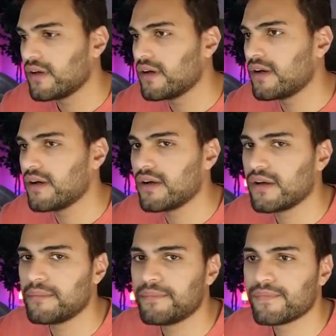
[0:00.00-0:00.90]

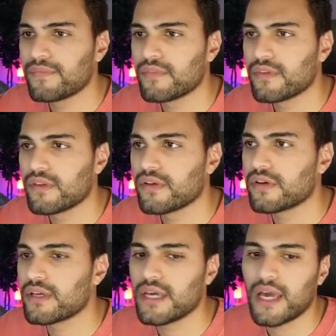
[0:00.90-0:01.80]
Um,
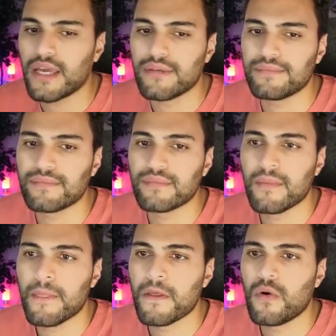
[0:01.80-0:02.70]
okay.
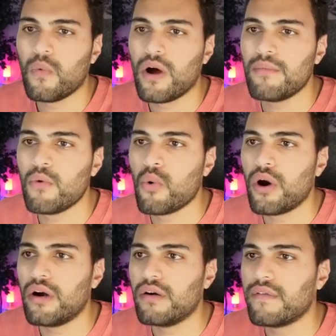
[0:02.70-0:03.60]
One
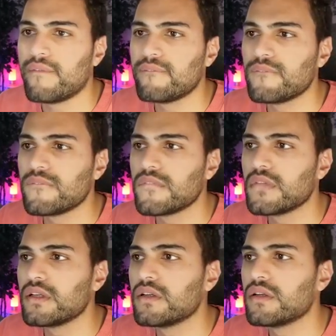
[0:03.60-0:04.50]
more.
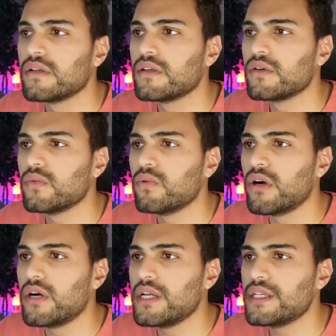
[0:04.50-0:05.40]

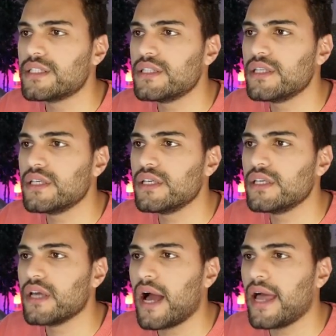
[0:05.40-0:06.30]
Where is
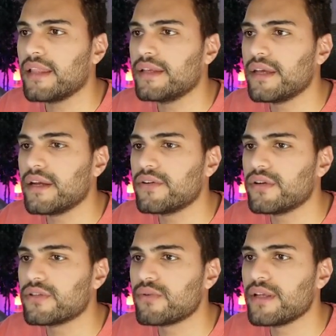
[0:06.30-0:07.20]
the island
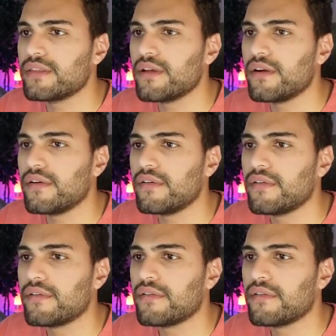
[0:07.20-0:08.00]
entrance? Right there.